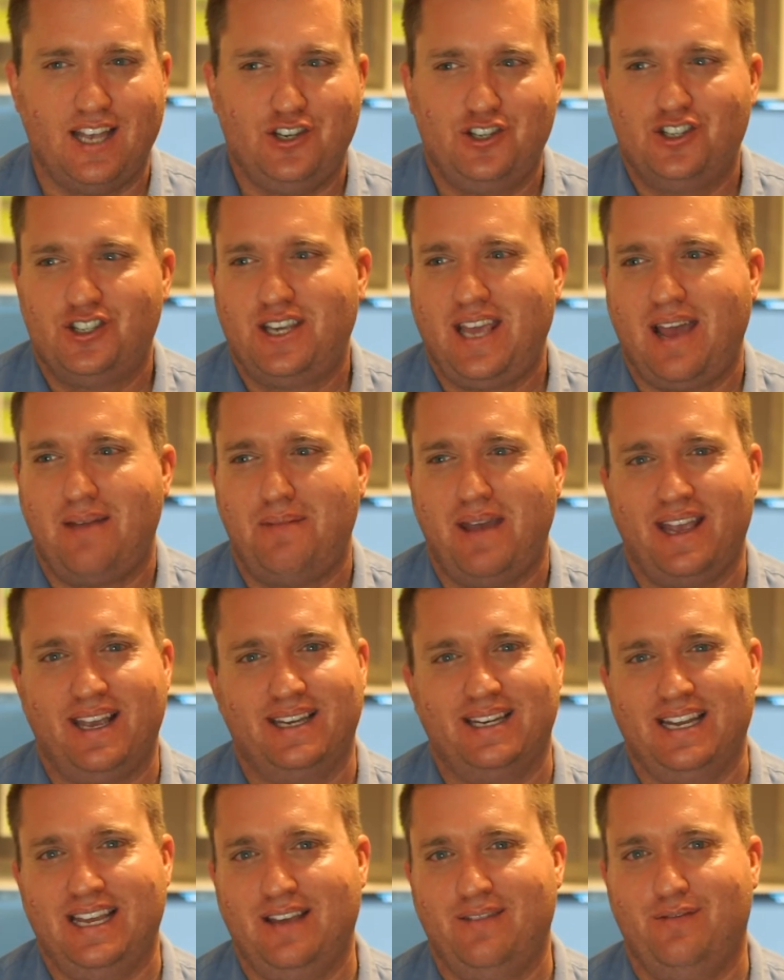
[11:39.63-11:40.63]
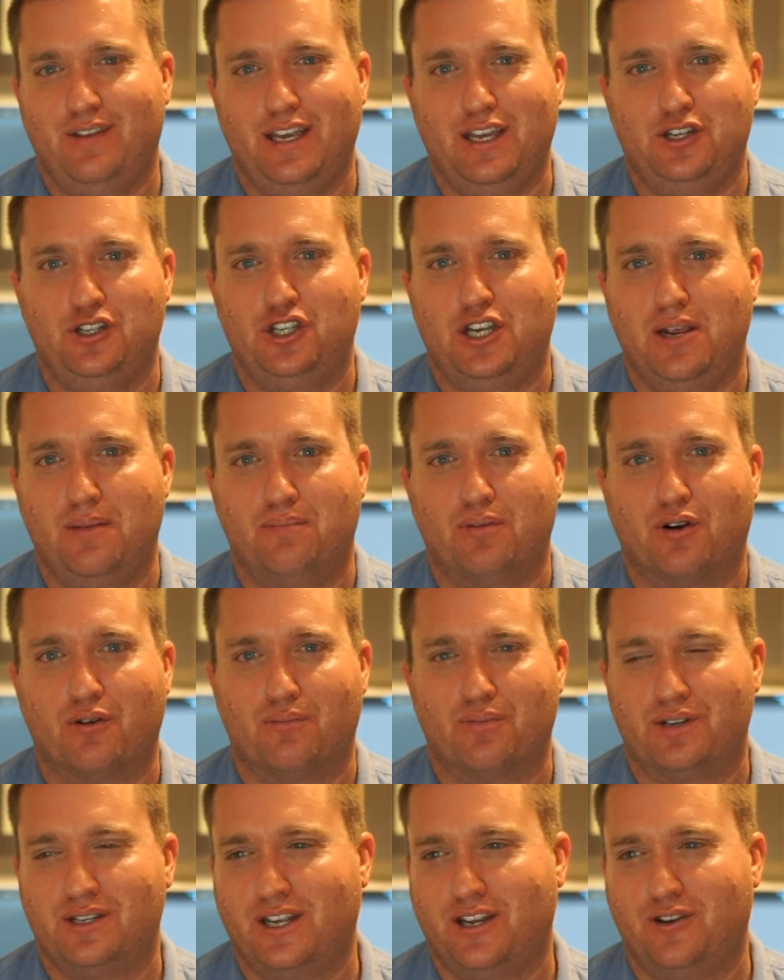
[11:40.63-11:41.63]
You just can't make an EV cheaper,
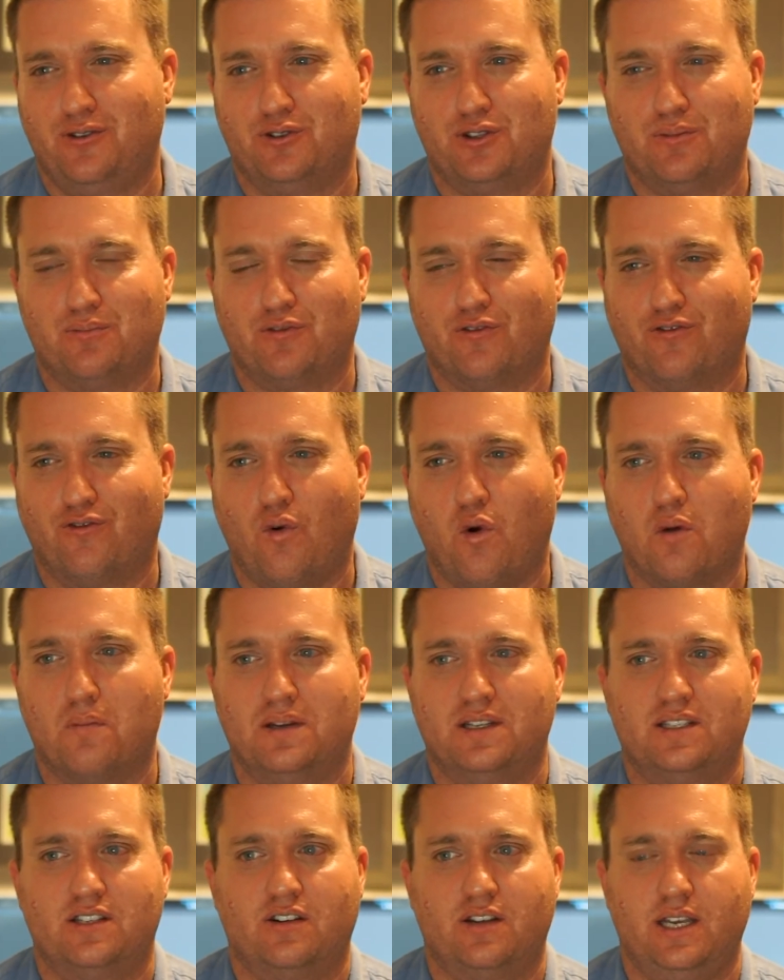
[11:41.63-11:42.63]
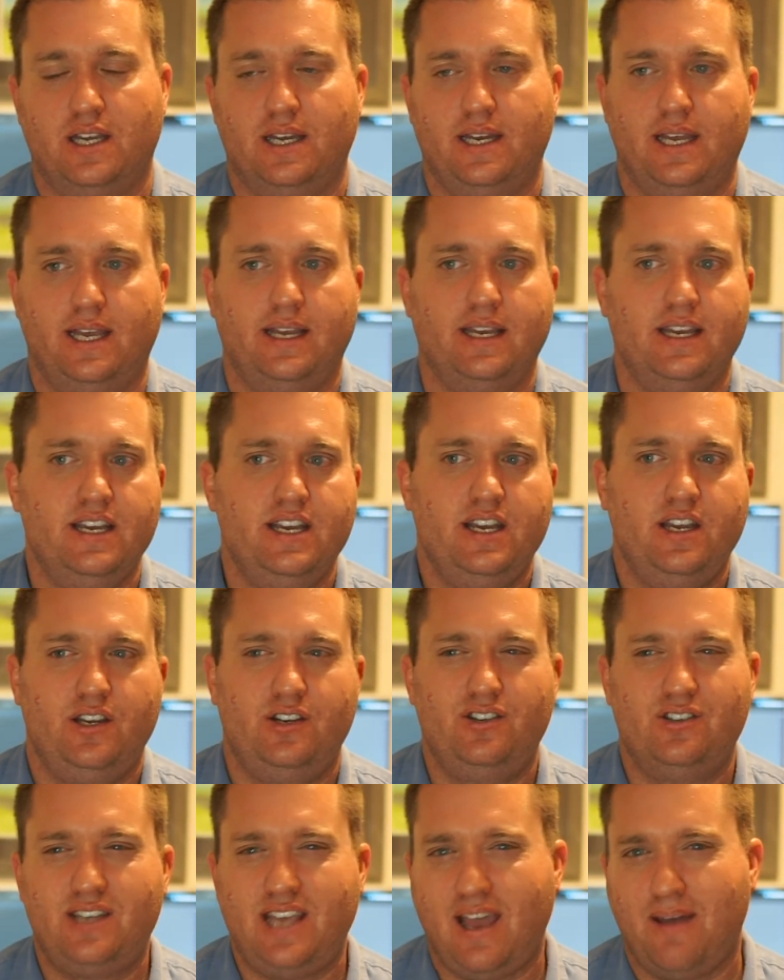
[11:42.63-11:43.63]
particularly with the performance they're getting. You
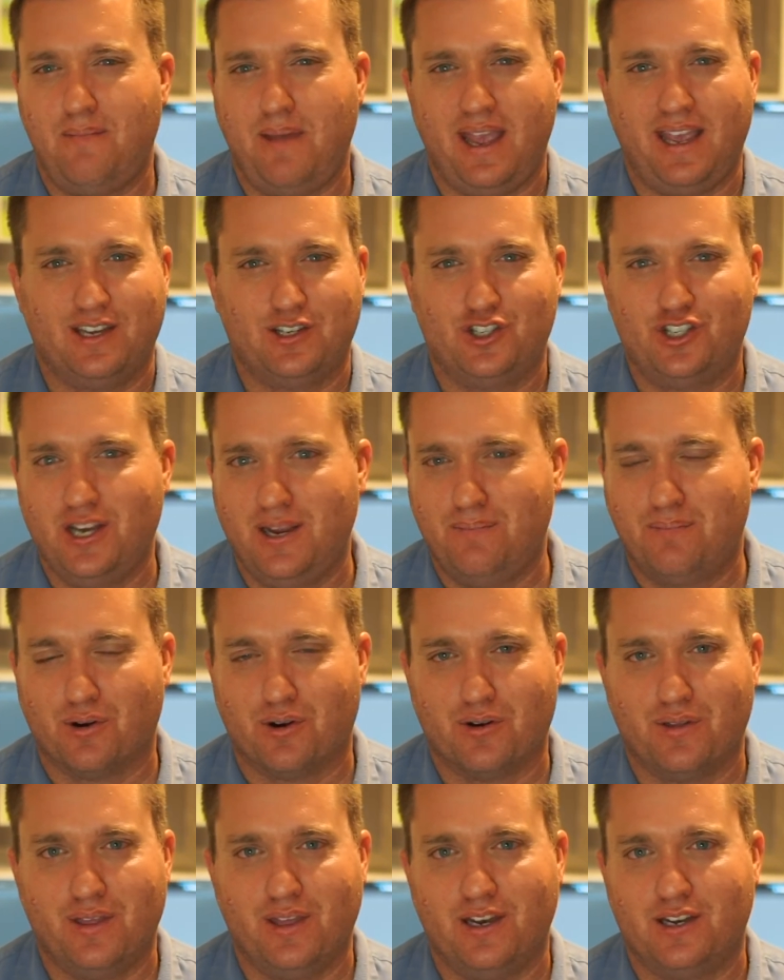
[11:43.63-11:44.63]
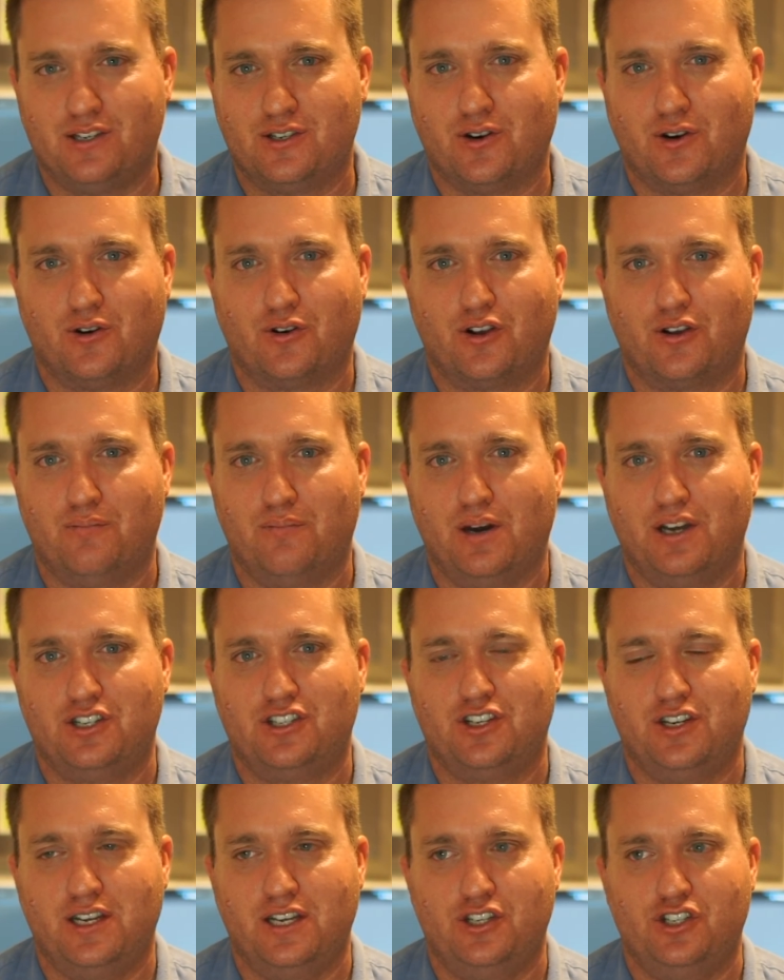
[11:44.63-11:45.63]
just can't make it cheaper than internal
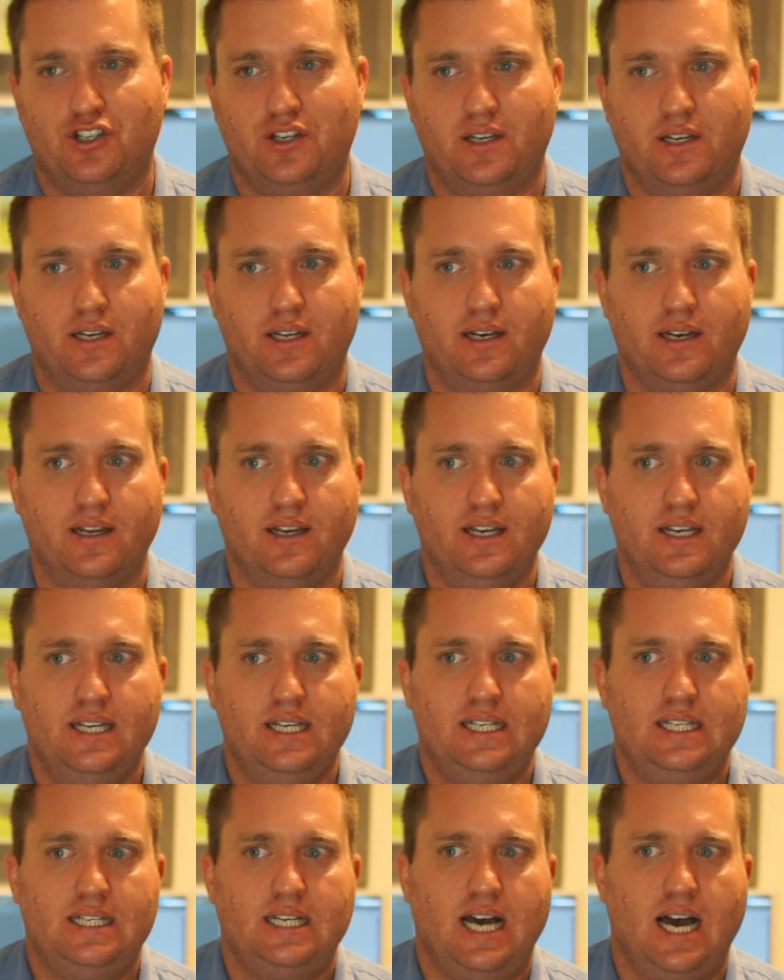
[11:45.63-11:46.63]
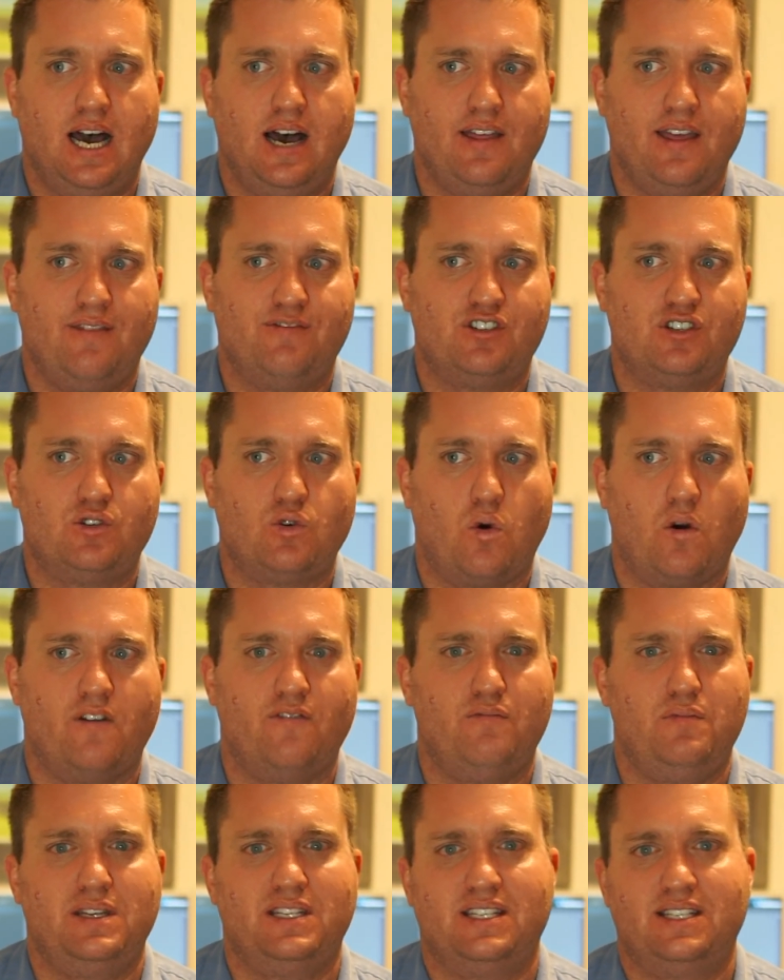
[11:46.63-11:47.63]
combustion engine. And they've sort
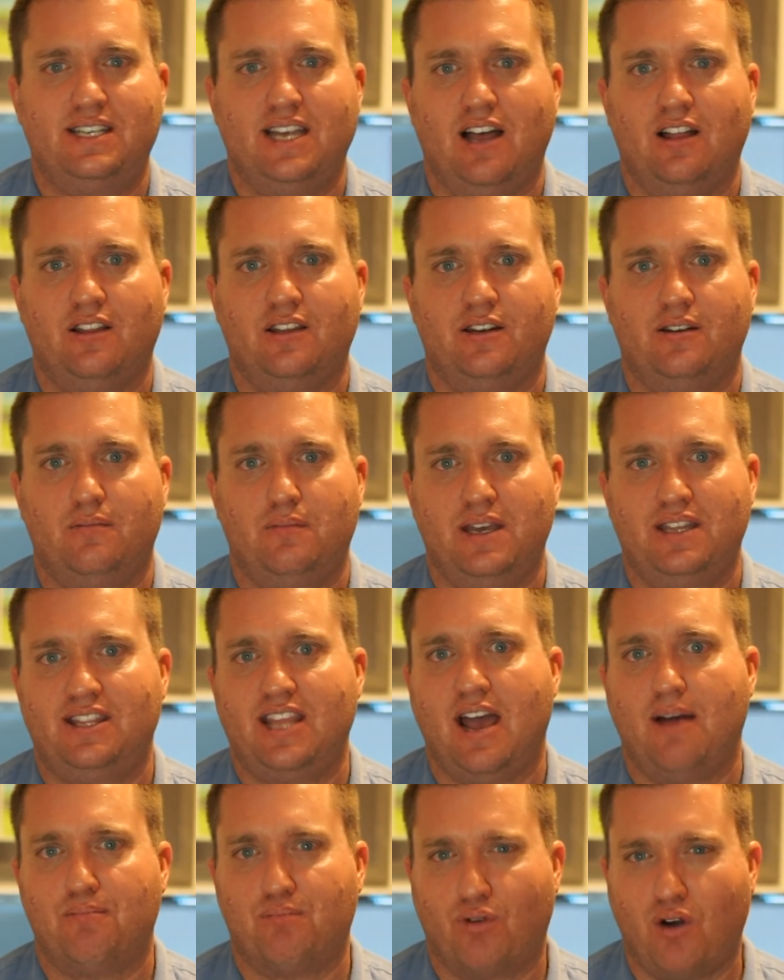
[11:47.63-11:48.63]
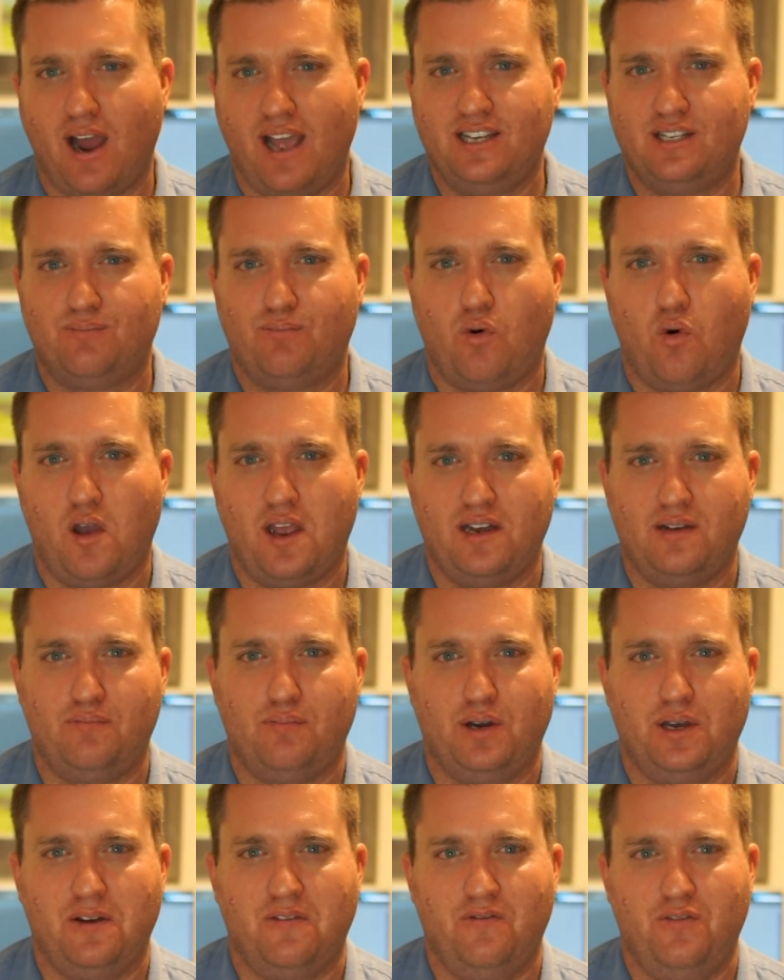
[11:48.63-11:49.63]
of been selling them at that price point,
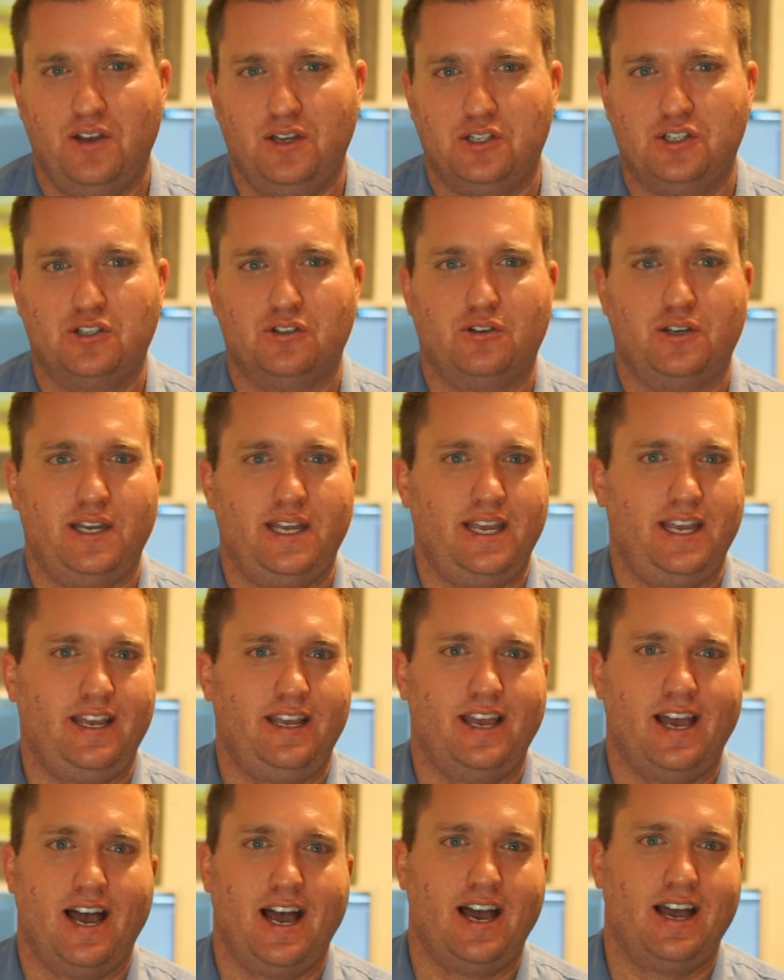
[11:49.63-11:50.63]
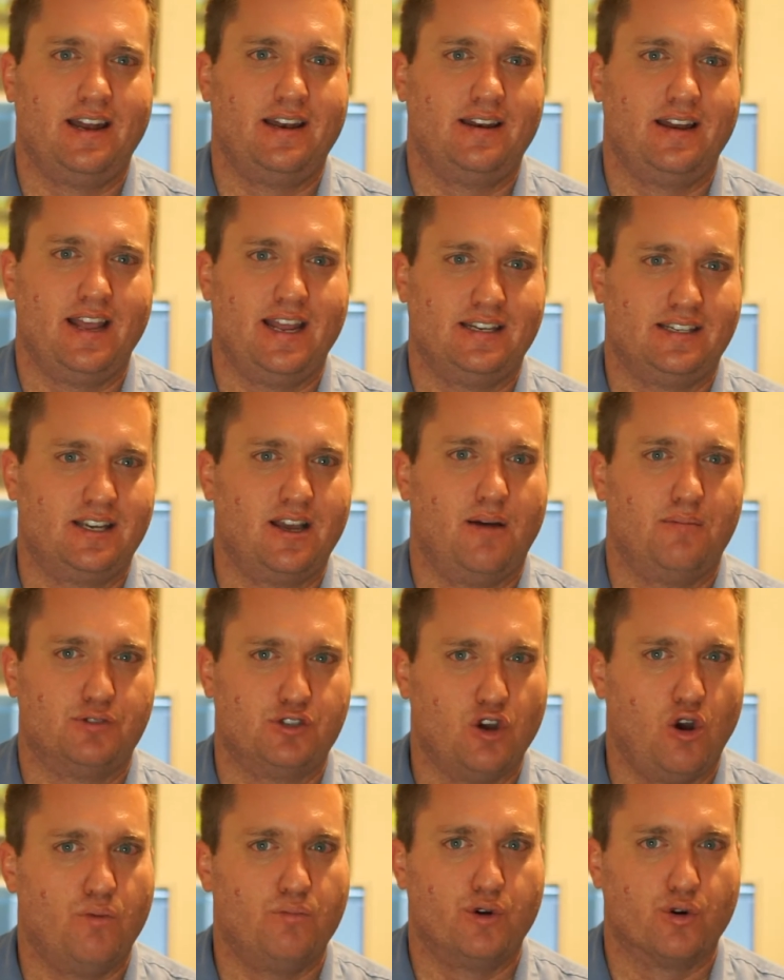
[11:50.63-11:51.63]
but eventually it comes
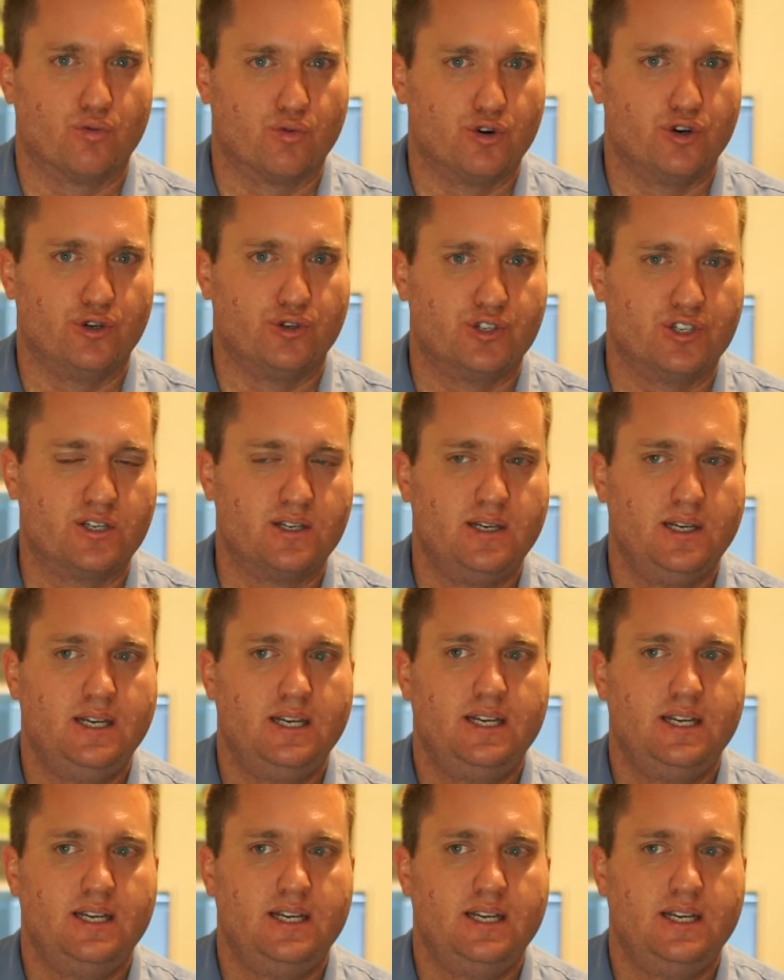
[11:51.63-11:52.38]
home to roost.